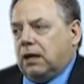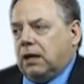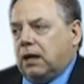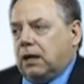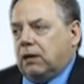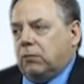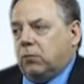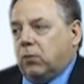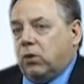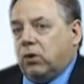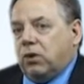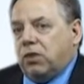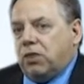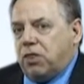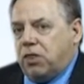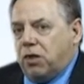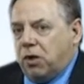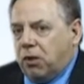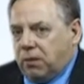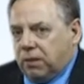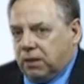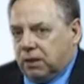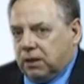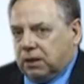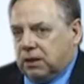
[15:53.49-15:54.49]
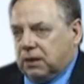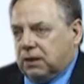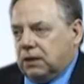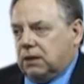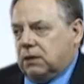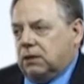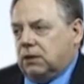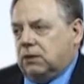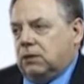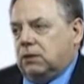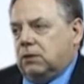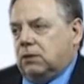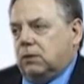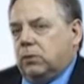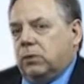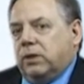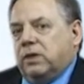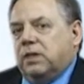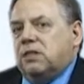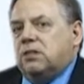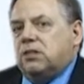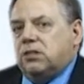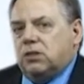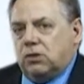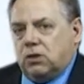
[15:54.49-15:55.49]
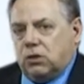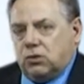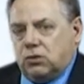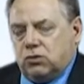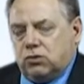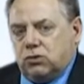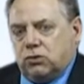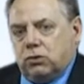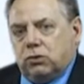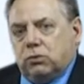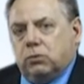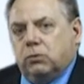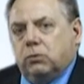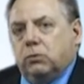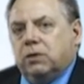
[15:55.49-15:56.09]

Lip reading: and more thoroughly when it's social,